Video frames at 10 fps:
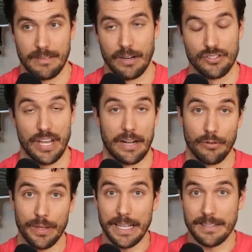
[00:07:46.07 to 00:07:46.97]
or
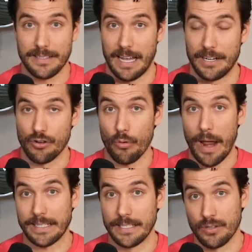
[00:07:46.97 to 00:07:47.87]
generally gets kind of
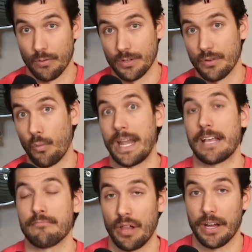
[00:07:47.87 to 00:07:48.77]
directed towards a
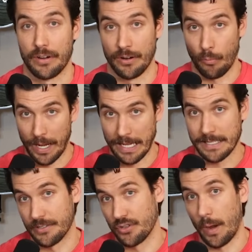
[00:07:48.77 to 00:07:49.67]
winning player in a winning
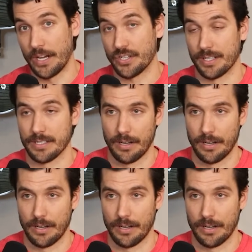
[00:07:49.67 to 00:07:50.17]
situation.